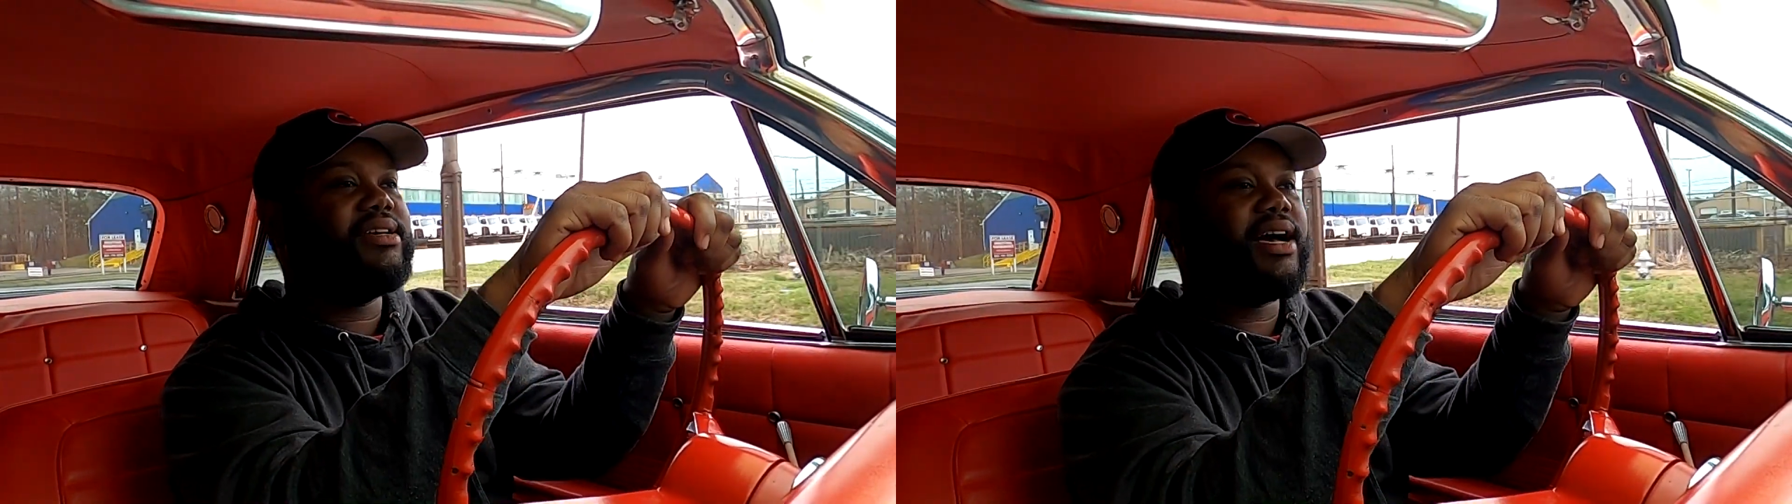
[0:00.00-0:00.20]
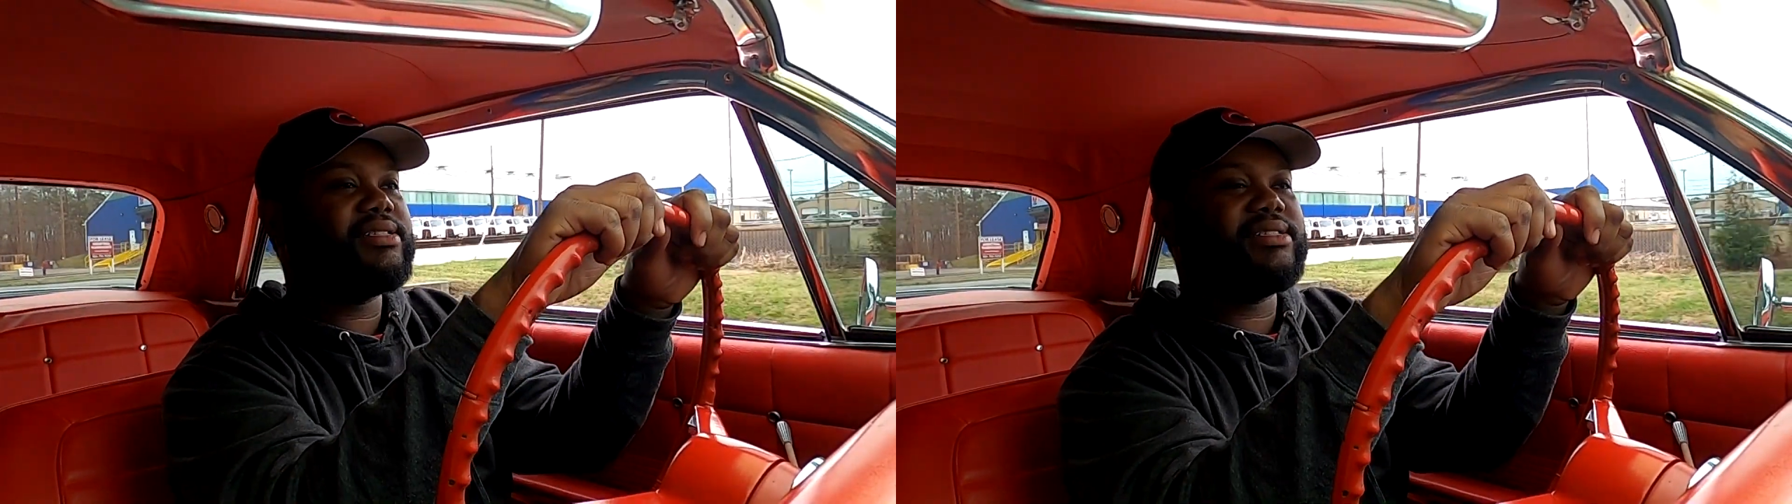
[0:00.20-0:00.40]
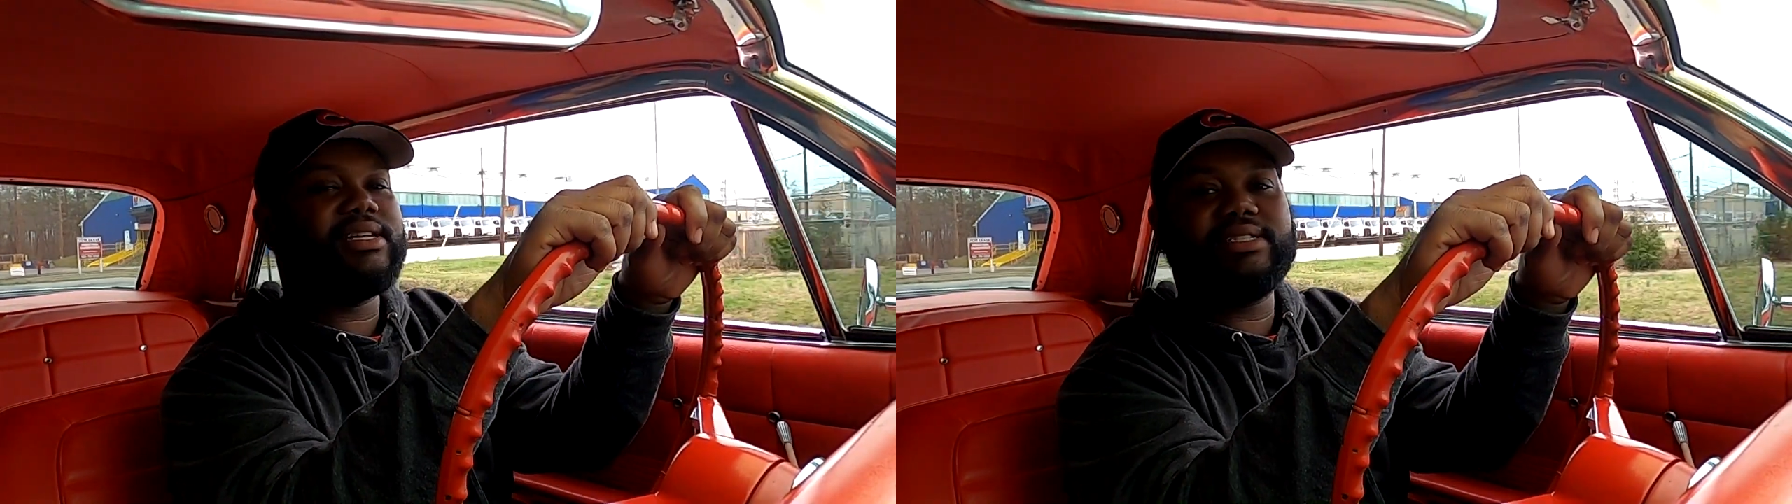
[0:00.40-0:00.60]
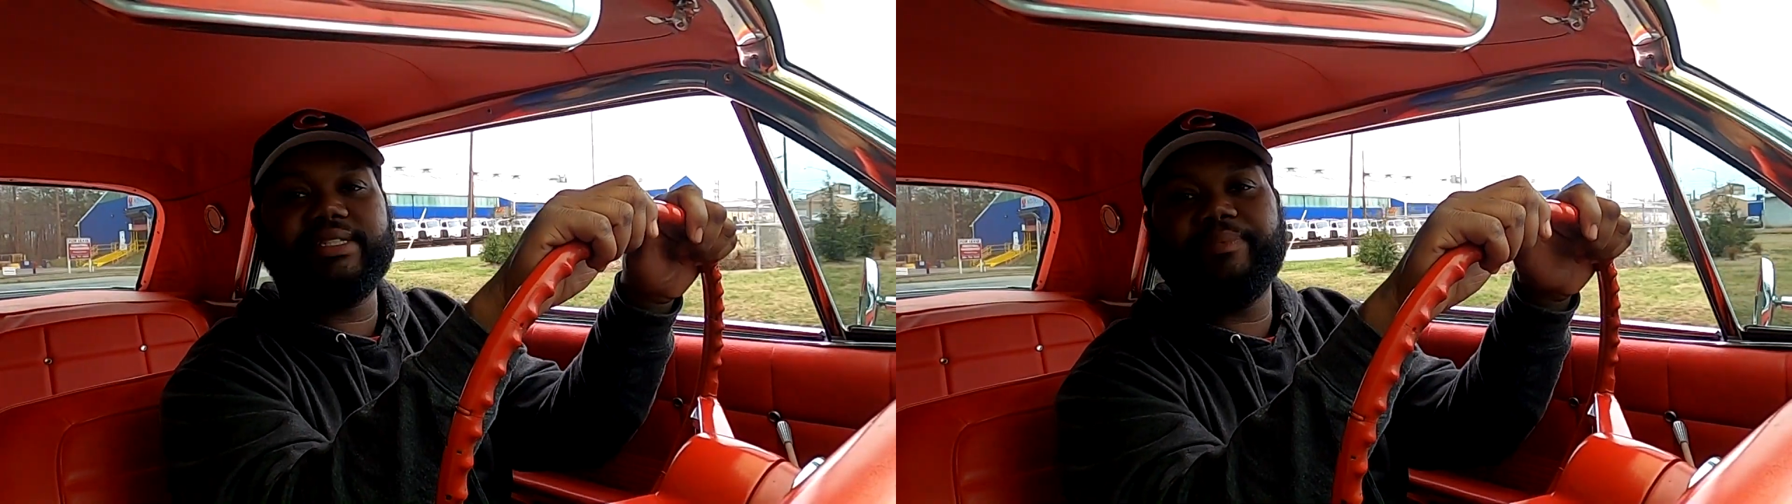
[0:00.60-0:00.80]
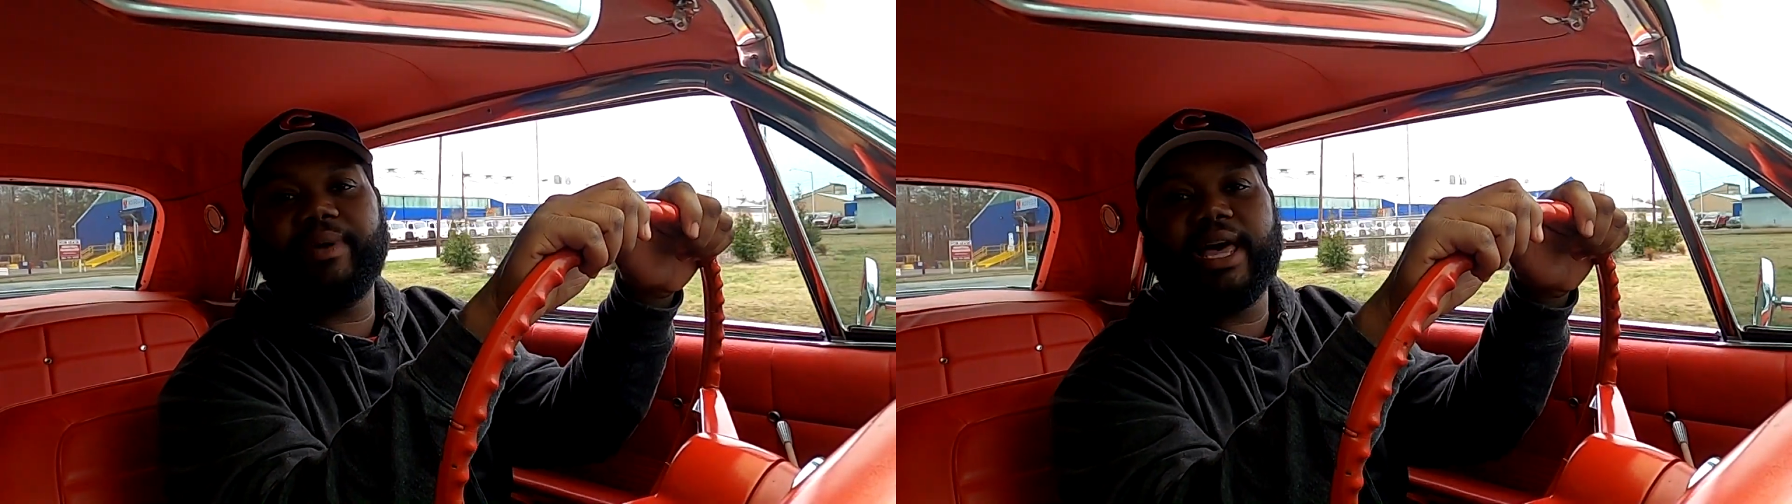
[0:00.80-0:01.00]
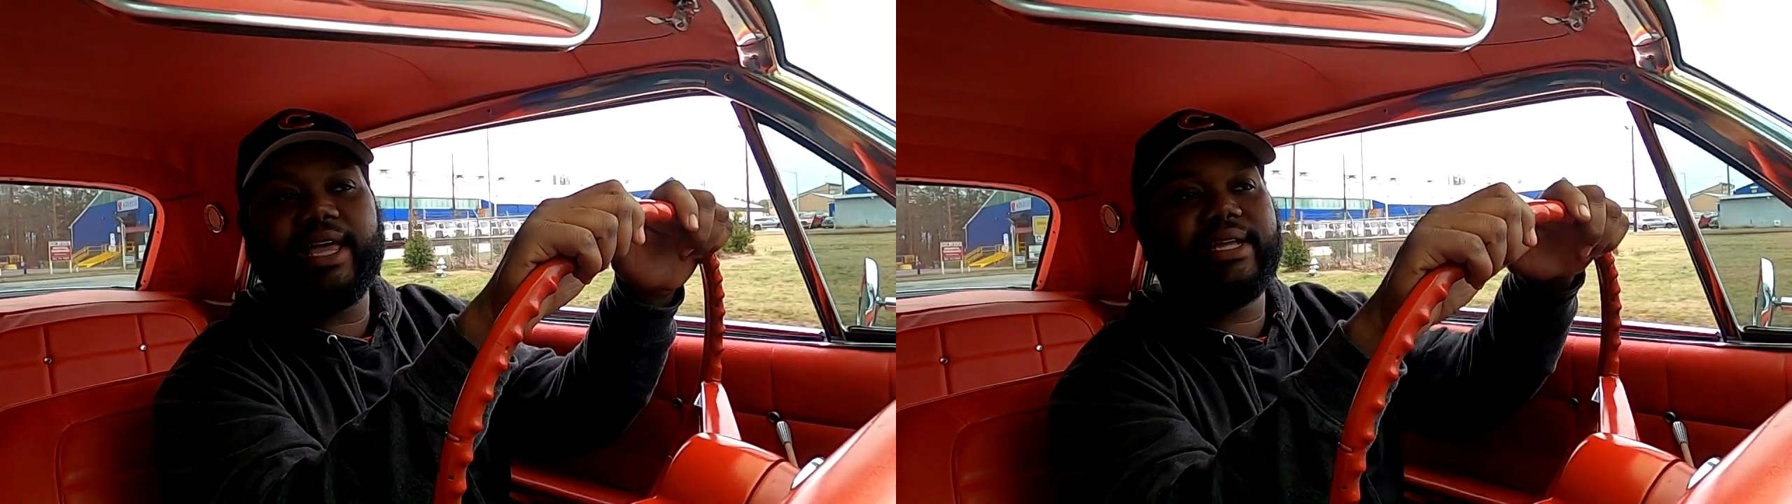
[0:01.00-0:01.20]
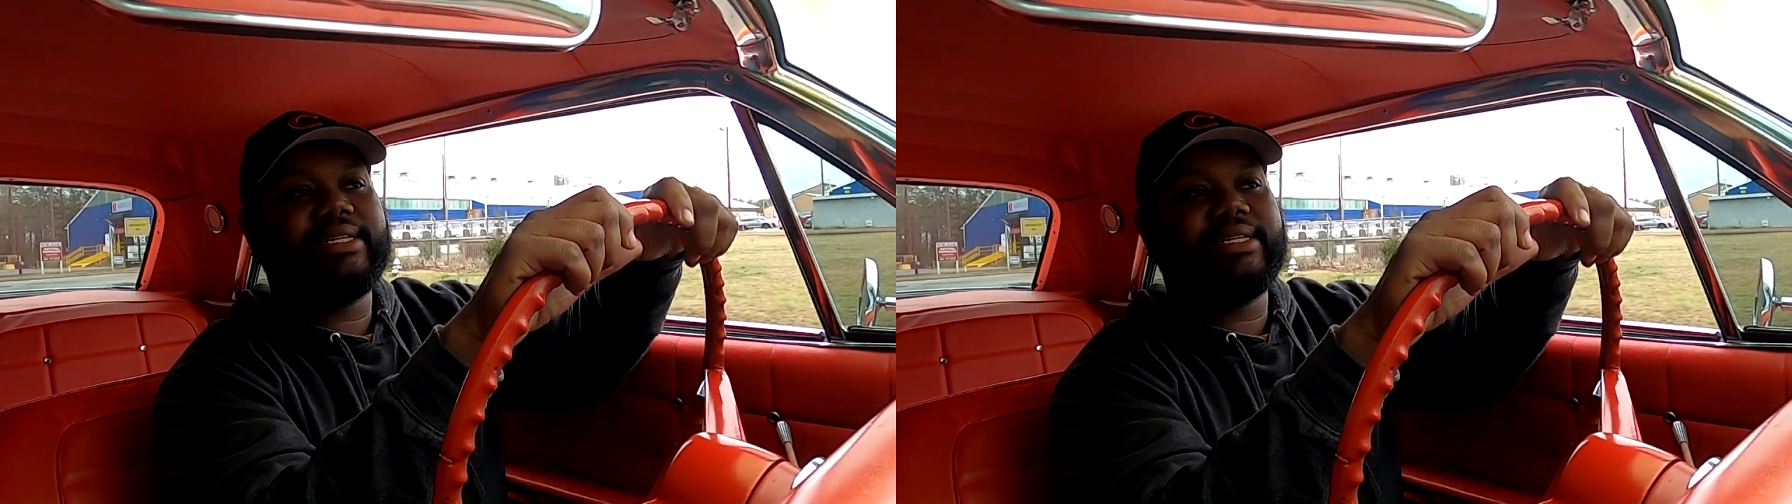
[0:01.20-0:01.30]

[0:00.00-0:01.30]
I just like to sit back,